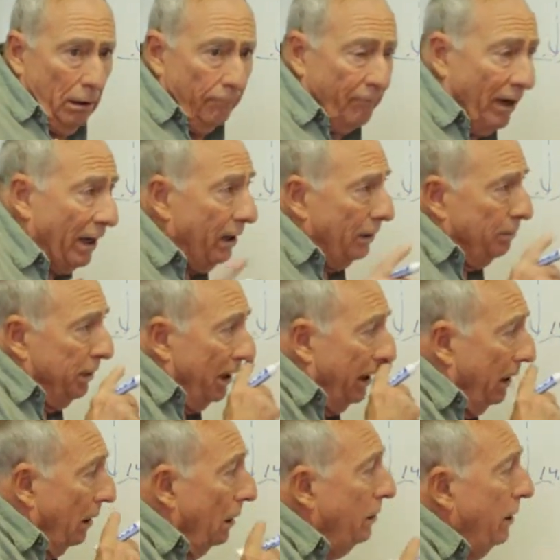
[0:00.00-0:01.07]
If I
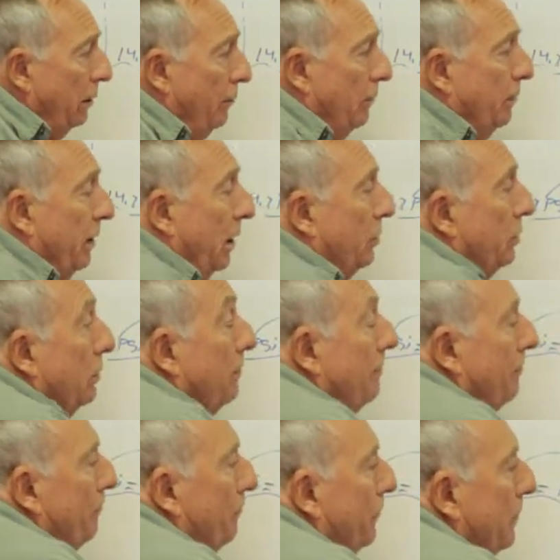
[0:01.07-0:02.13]
applied unequal pressure,
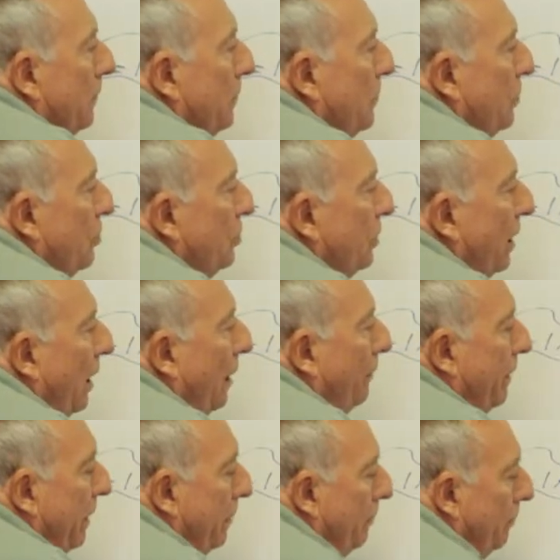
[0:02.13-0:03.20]
just
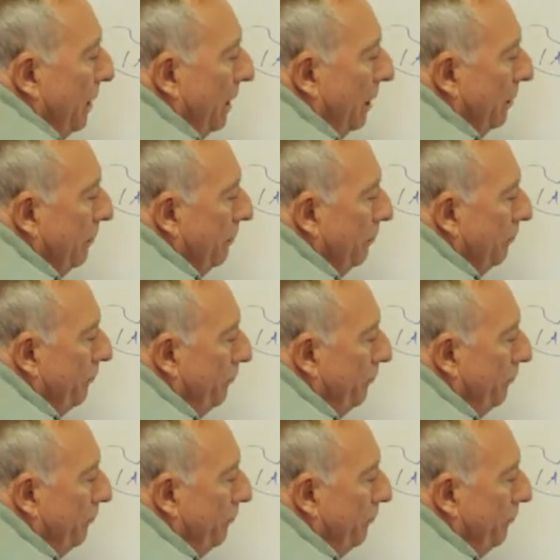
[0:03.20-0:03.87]
top and bottom,